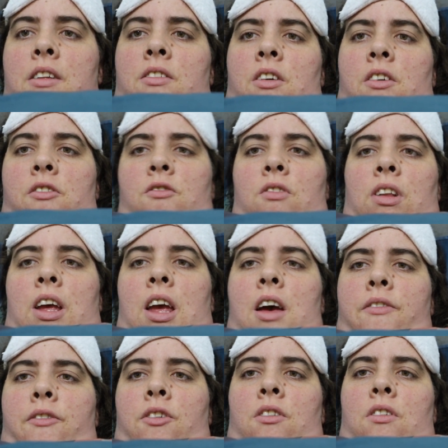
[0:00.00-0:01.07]
doesn't really
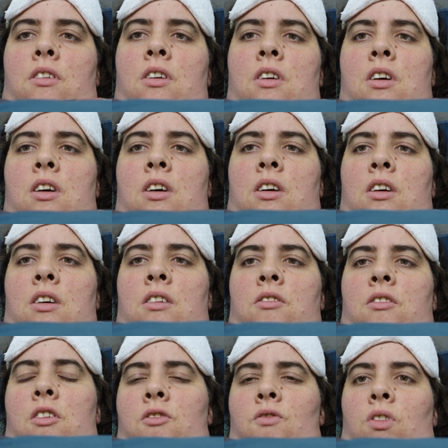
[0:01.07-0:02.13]

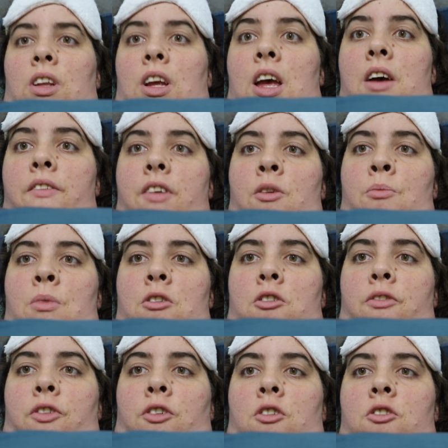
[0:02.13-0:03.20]
have as
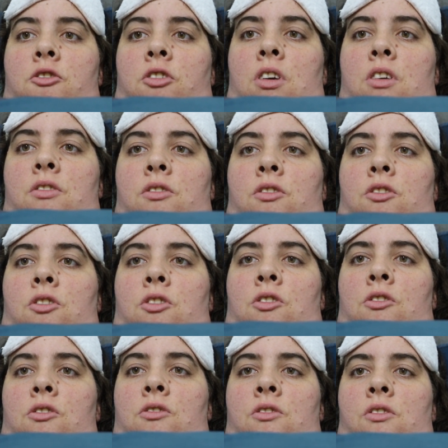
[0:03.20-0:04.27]
much of a grudge against
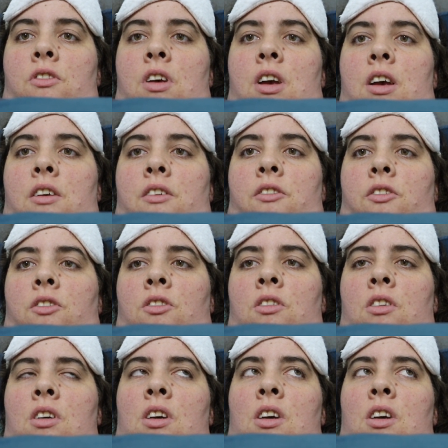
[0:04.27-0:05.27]
toons as